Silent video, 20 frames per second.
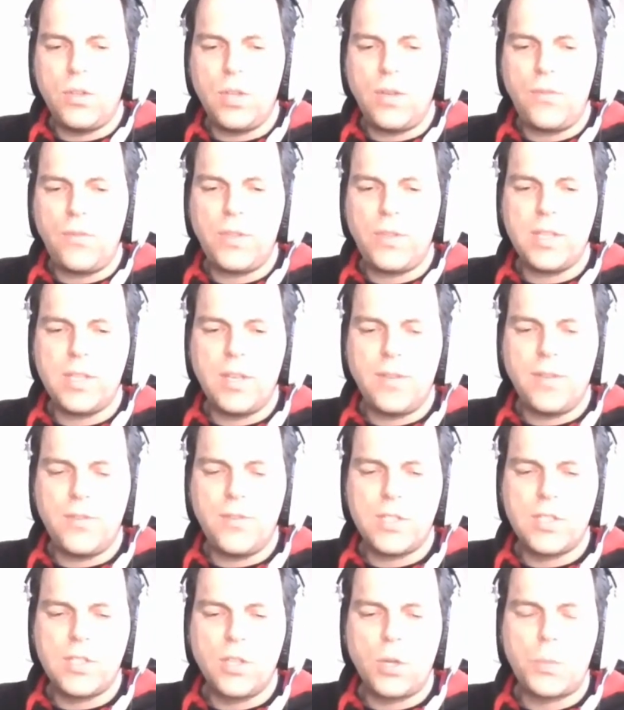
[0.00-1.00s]
if the, if
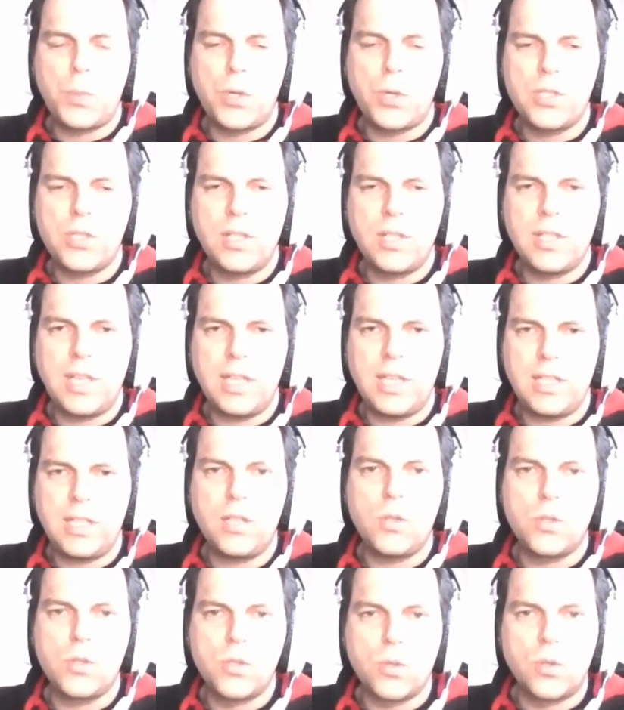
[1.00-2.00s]
it's not personal
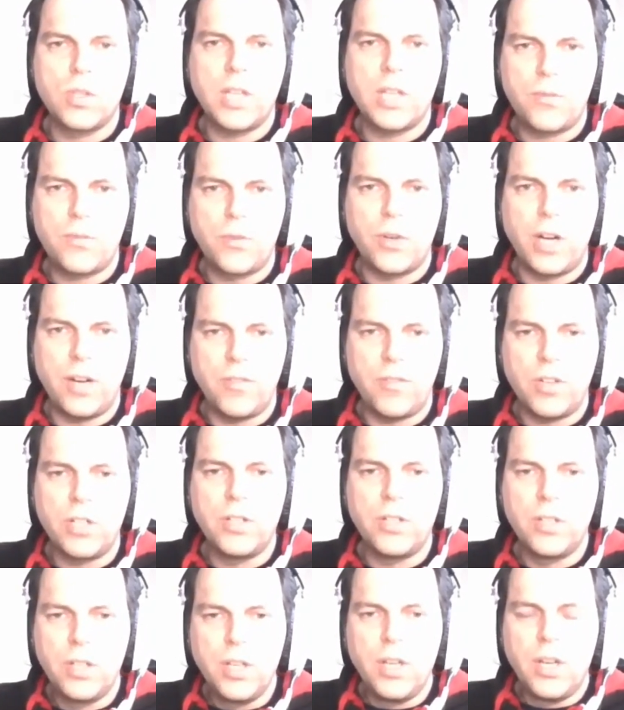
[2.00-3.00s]
data, you store that
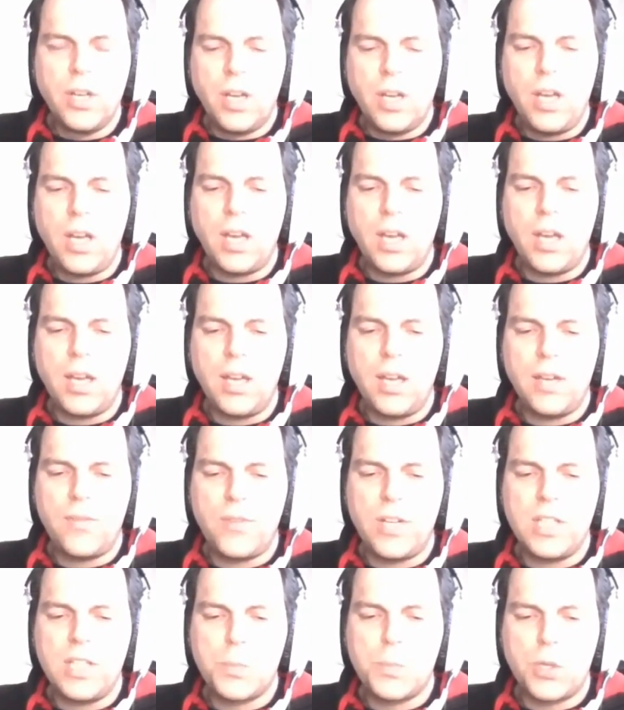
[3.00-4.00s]
forever. Uh, if
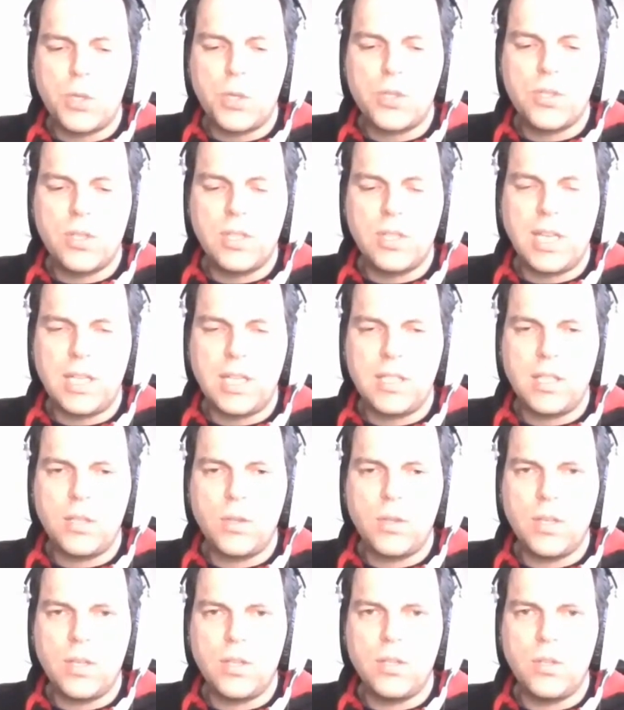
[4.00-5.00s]
it is personal data,
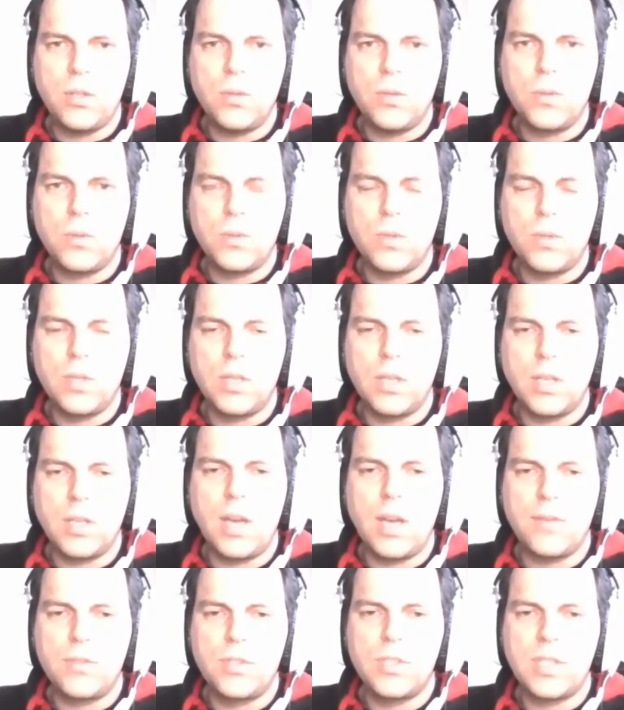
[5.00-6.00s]
you you
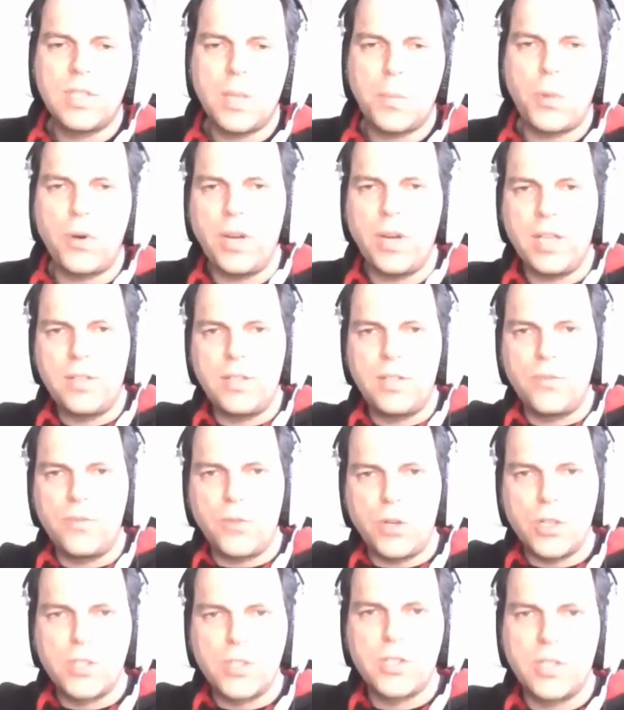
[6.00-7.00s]
have to separate
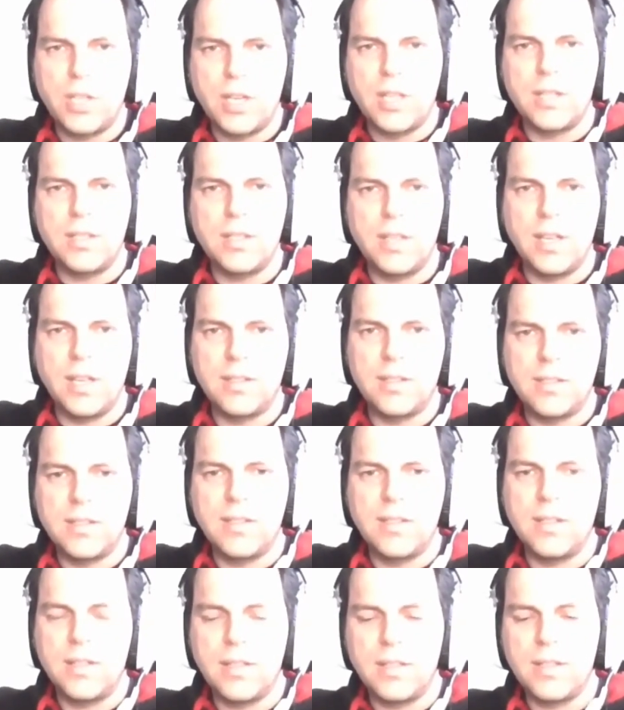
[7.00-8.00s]
first and, and
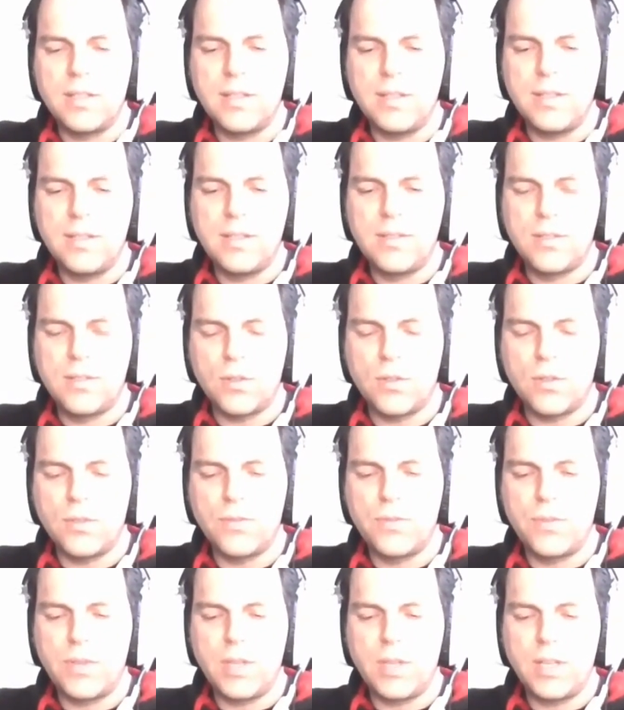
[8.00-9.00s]
uh, sort
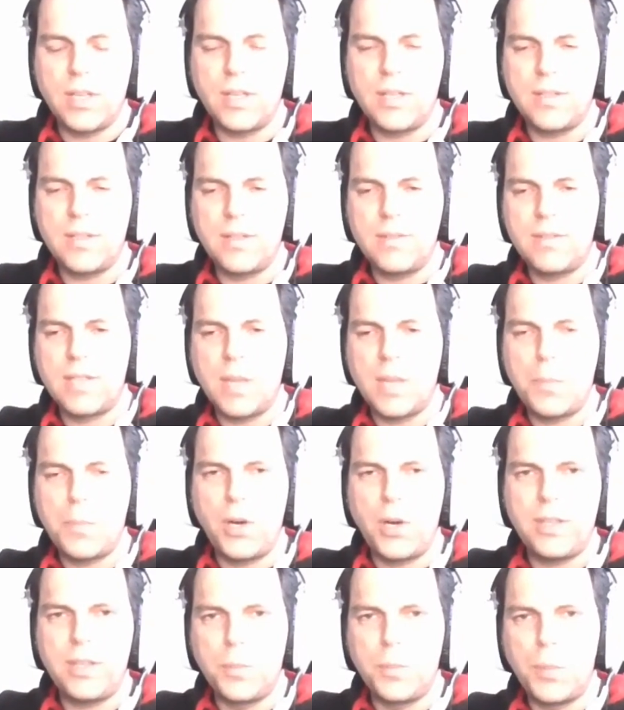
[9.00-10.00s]
of uh,
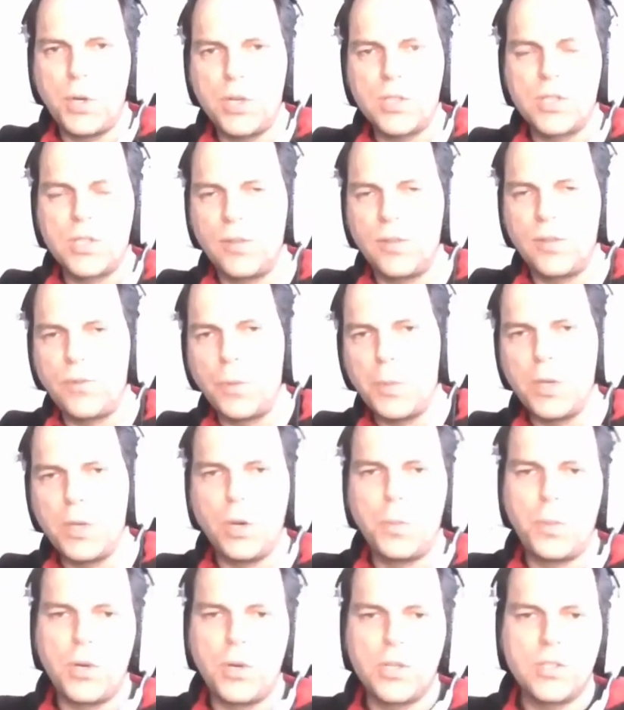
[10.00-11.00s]
separate the personal from the
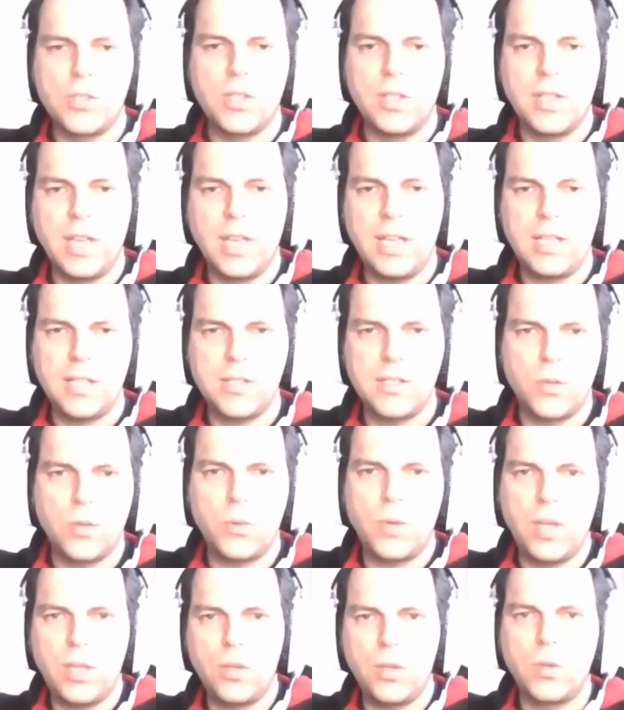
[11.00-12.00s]
non-personal data so
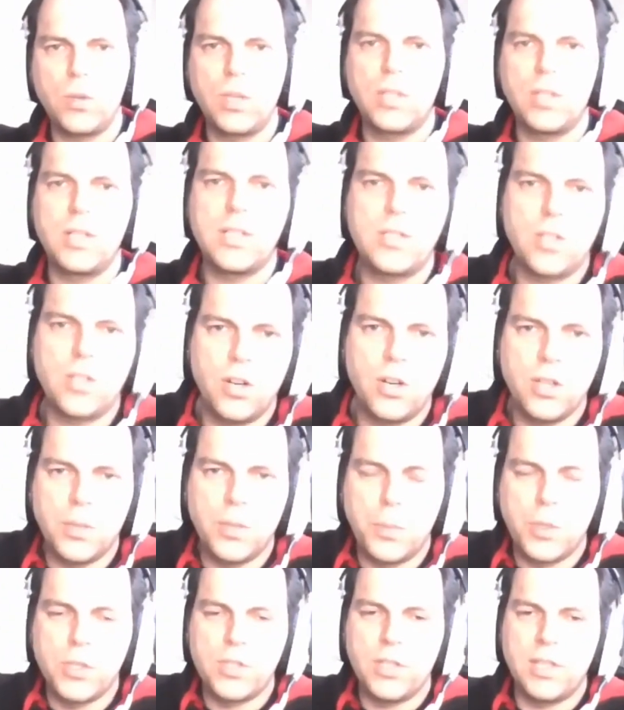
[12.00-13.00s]
that you can discard the
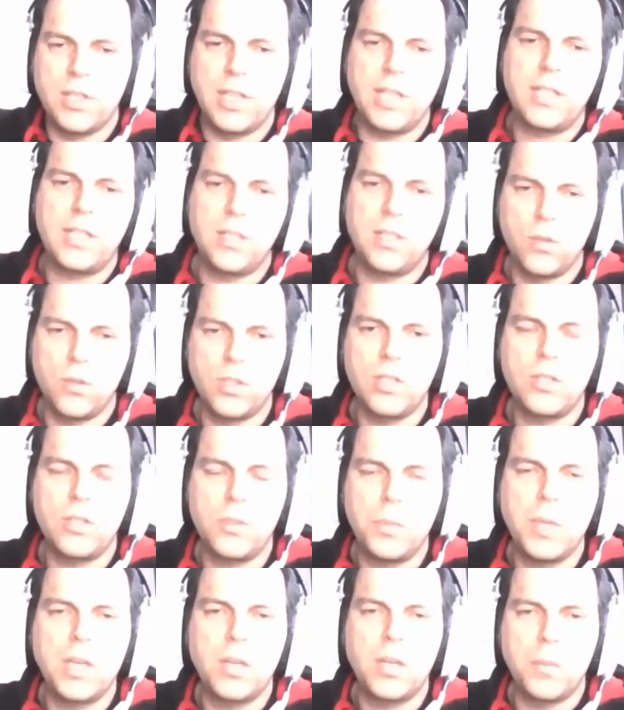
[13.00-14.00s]
personal data in order
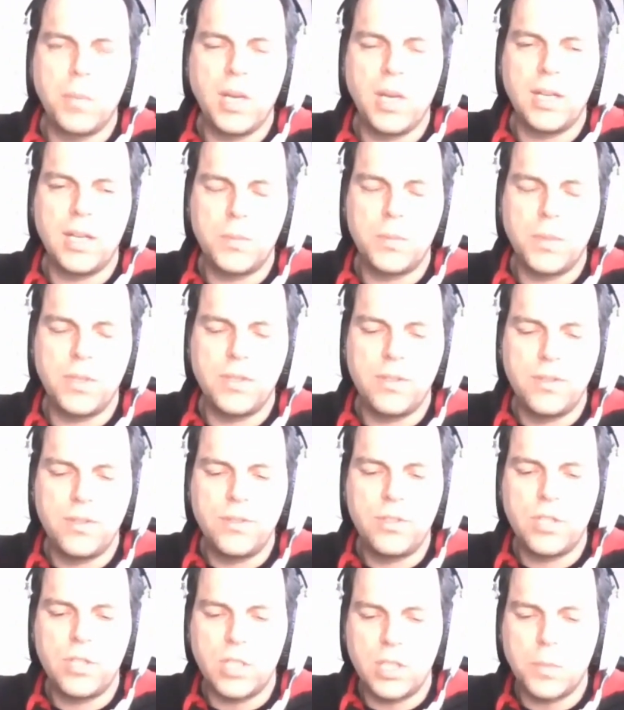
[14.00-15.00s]
to be compliant with
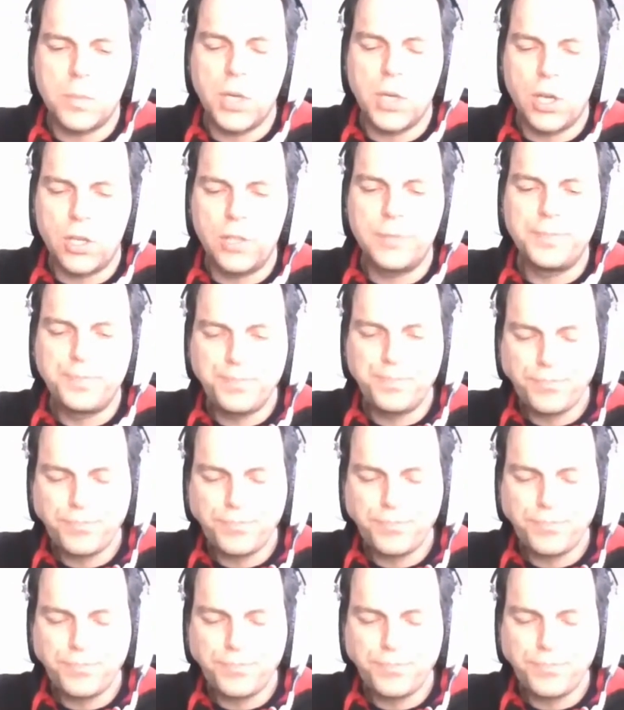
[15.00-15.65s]
GDPR.